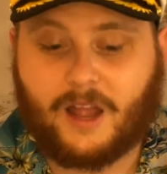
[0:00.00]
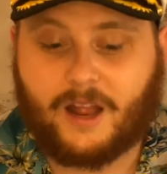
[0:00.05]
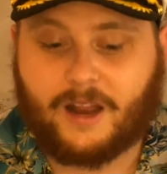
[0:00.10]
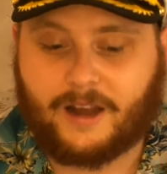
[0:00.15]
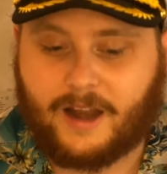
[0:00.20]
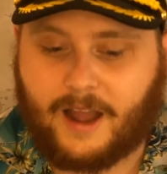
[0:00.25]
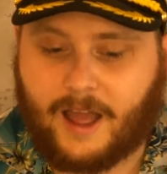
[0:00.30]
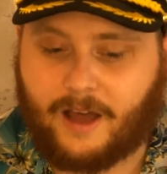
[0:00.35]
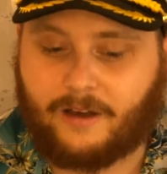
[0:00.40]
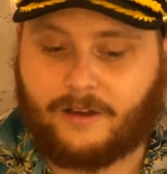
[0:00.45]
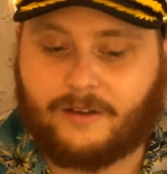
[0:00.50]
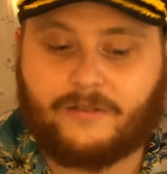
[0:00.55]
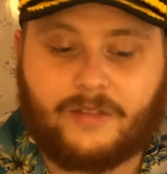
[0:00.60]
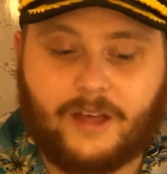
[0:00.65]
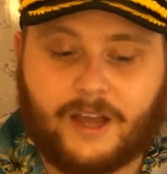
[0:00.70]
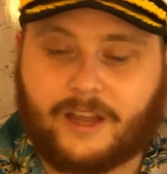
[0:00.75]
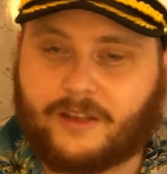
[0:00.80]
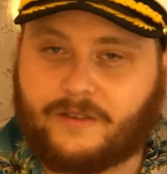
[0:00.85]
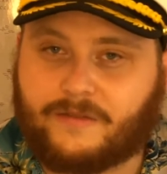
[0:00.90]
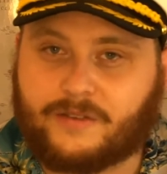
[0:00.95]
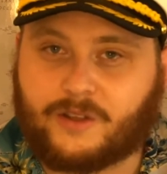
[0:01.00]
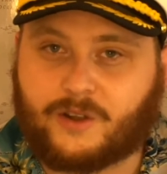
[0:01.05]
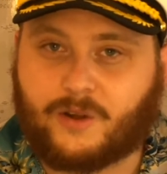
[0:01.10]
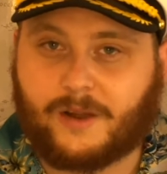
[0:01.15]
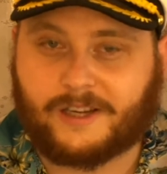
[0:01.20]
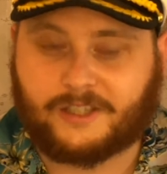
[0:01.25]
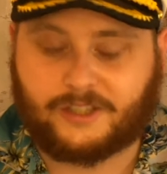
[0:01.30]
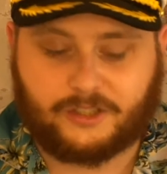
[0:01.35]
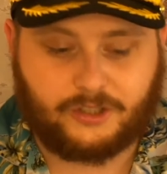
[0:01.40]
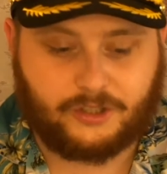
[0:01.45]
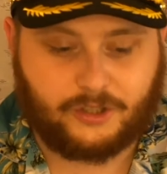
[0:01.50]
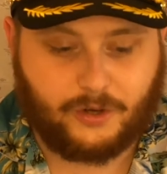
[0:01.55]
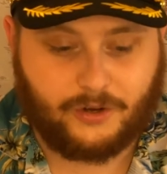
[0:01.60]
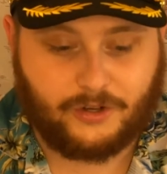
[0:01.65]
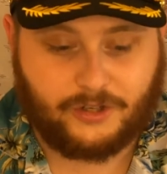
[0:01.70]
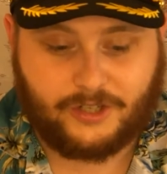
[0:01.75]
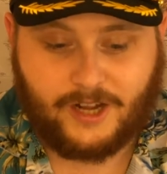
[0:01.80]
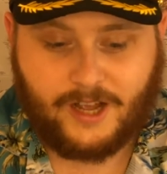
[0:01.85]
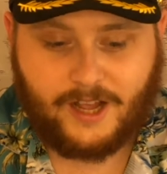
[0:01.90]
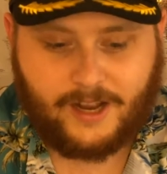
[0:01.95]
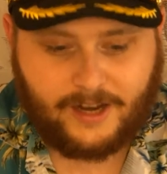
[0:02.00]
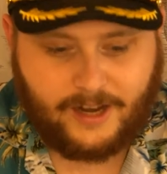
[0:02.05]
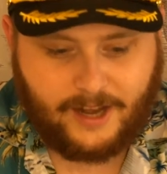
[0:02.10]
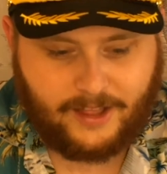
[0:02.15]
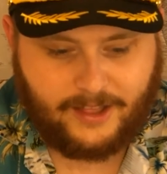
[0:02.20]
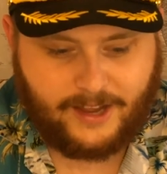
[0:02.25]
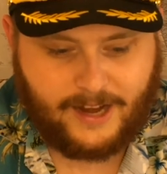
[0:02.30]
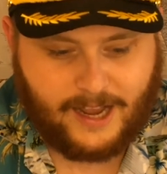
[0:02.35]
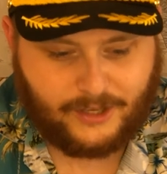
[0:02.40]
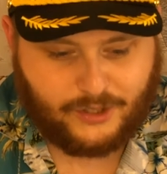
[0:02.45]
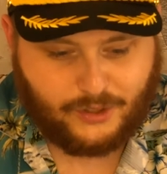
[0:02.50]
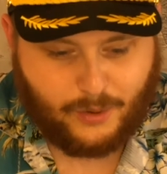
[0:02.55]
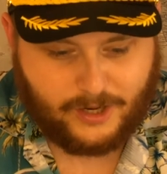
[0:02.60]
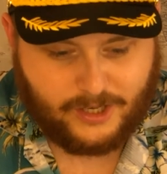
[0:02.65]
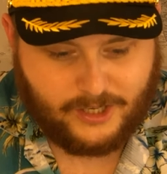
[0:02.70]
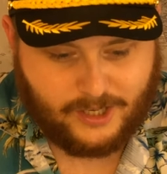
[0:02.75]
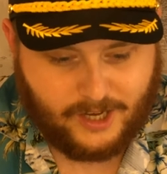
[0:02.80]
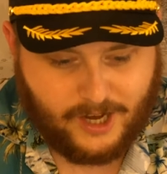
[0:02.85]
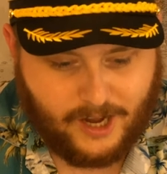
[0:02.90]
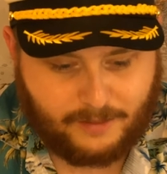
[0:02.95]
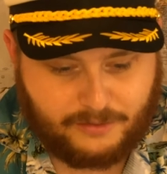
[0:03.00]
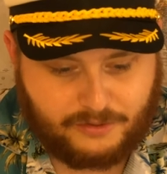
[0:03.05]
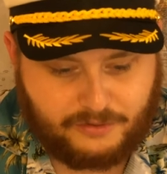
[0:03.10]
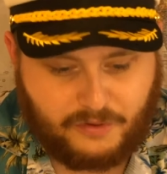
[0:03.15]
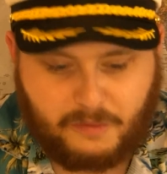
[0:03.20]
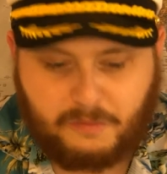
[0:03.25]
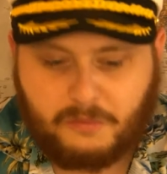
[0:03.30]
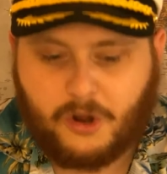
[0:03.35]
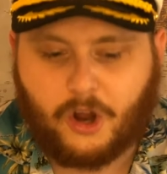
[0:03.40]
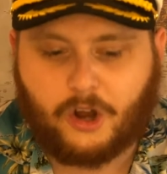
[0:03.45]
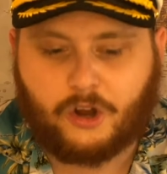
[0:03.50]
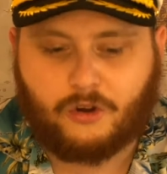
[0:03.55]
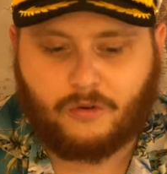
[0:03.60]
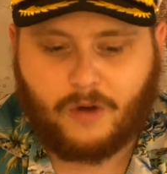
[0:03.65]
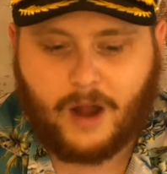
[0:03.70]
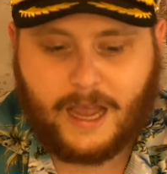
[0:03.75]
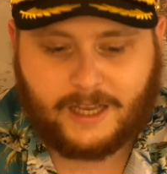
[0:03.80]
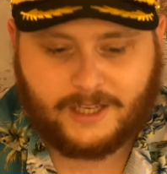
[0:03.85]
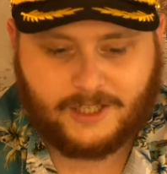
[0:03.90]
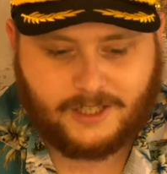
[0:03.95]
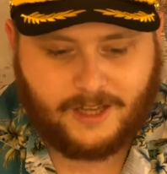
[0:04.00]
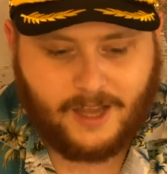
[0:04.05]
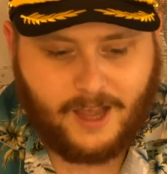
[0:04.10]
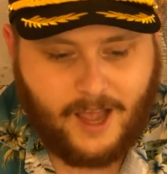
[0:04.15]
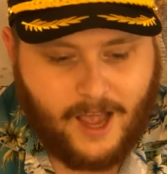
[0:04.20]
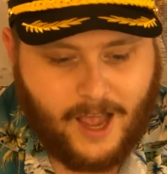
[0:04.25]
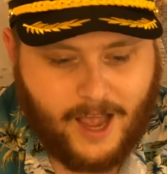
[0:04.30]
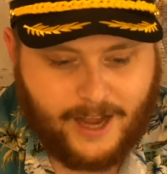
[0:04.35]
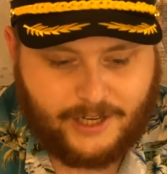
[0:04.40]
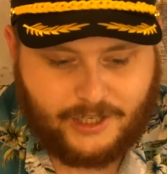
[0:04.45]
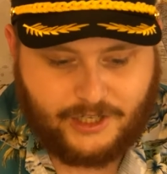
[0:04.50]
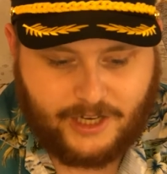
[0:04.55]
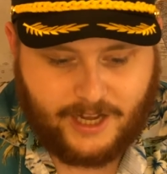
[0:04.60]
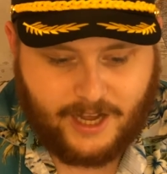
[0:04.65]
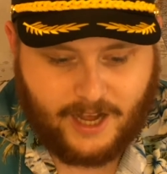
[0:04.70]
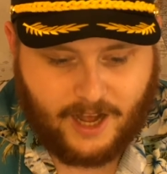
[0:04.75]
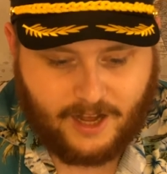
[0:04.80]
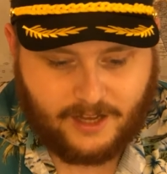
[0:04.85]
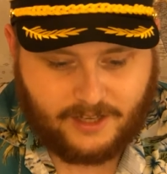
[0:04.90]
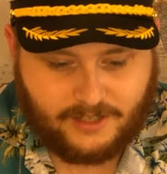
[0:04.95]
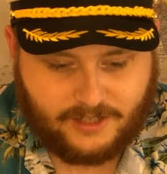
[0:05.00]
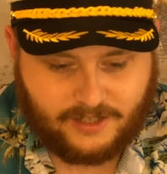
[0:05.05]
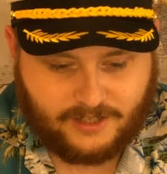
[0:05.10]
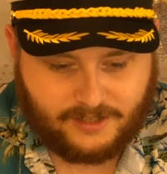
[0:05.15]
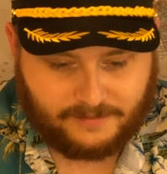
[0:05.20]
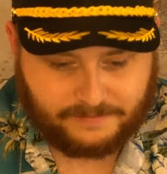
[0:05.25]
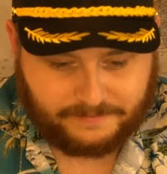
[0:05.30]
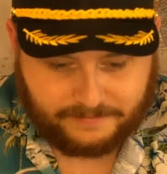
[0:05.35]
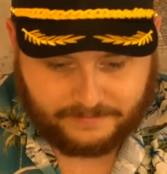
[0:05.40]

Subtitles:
Now, thank you for the question, George. Now the next question comes from Grace, and she asks,